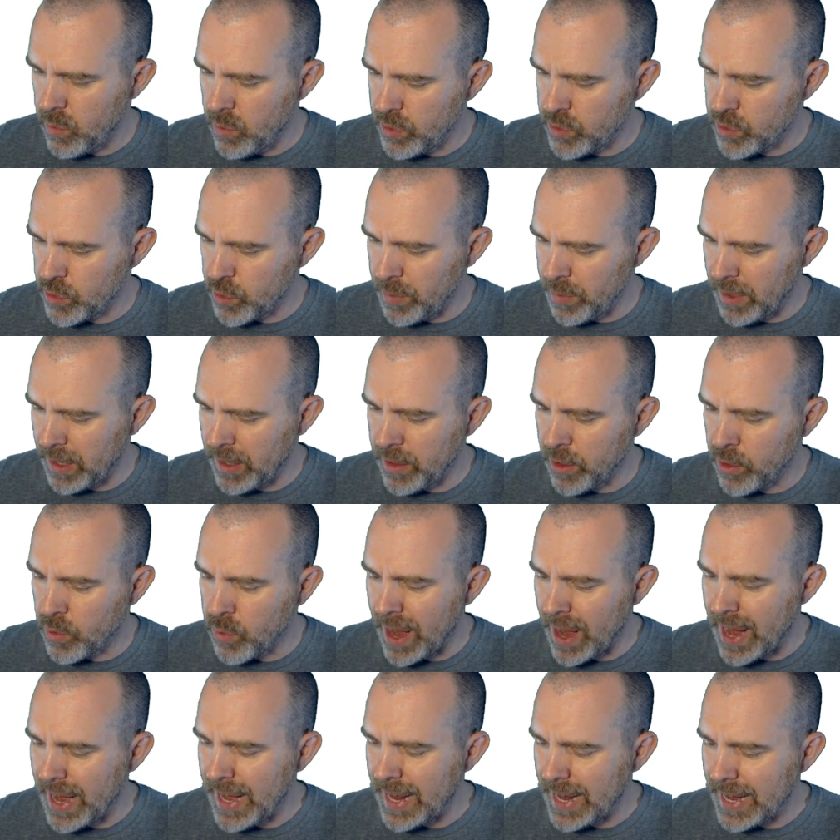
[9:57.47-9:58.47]
Which will be the
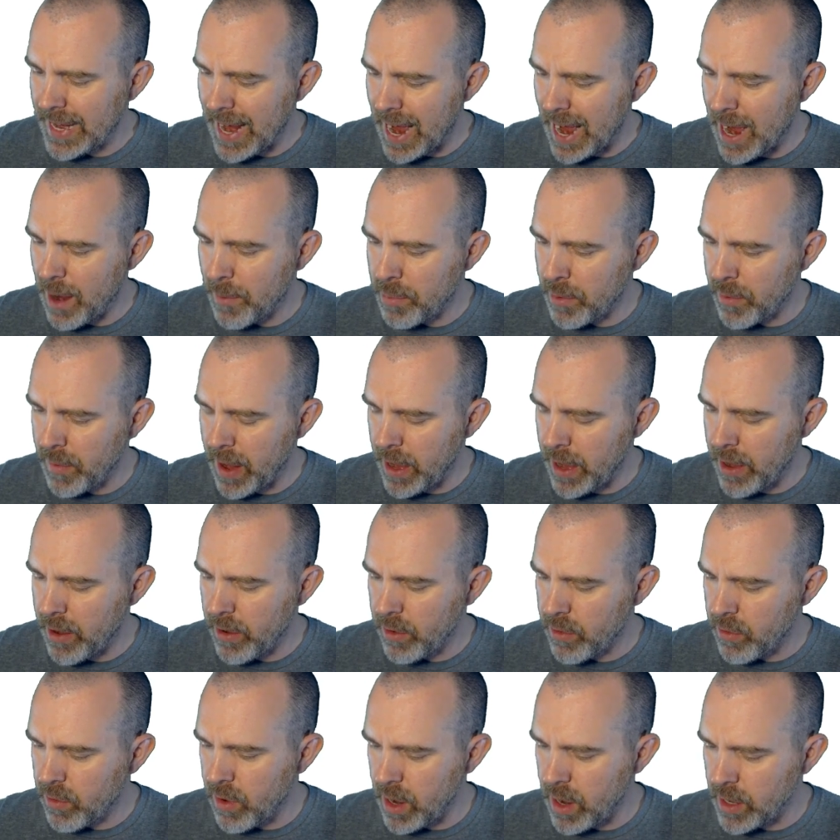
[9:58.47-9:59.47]
gradient
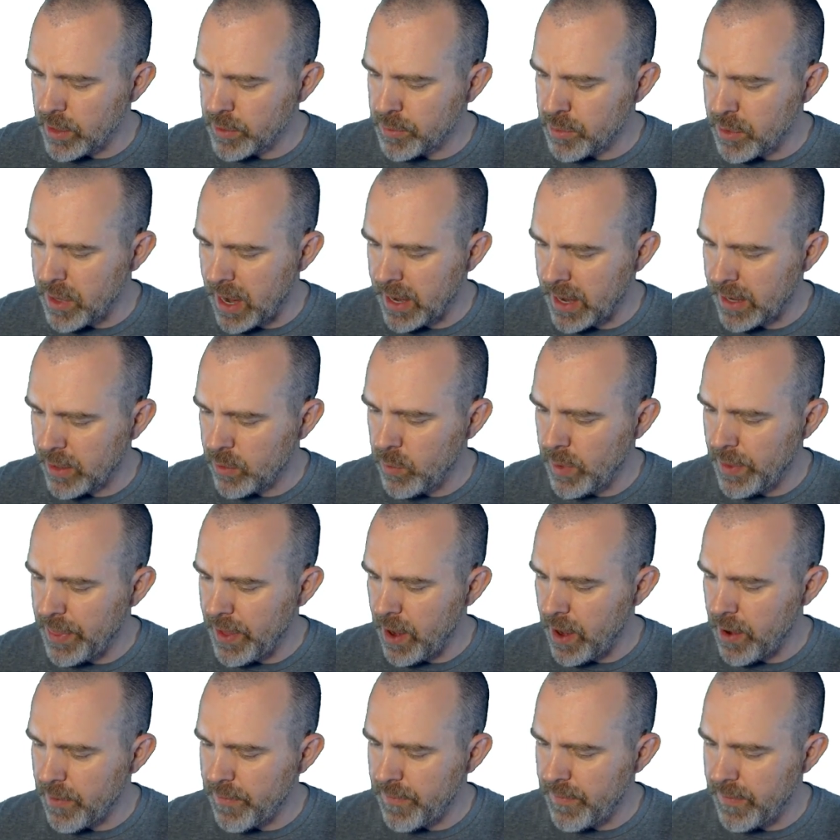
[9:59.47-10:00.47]
operator cross product with
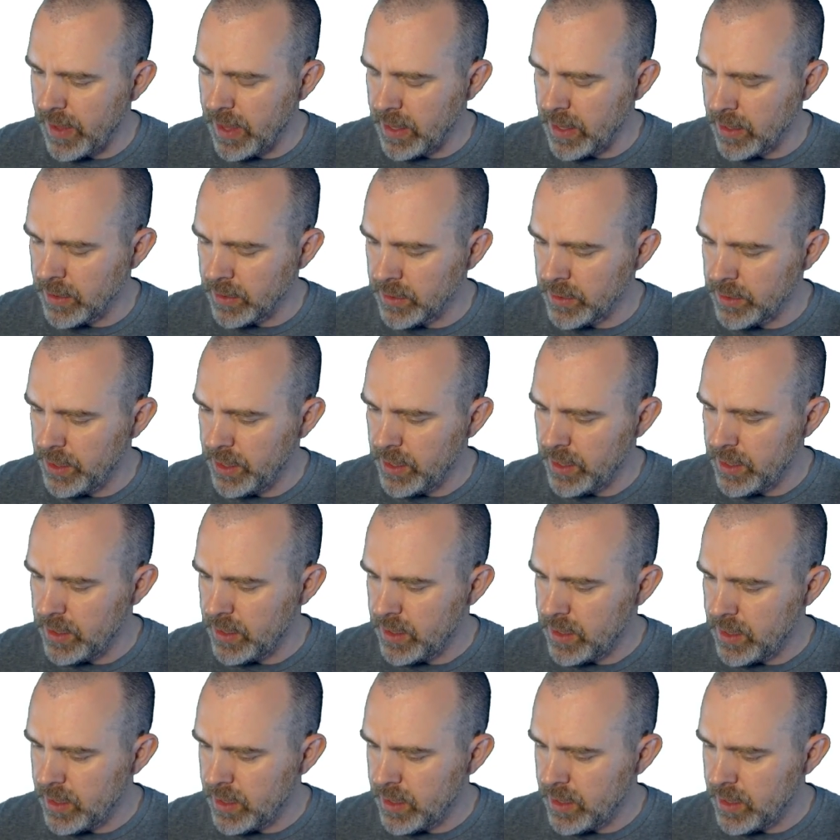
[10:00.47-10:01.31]
our field.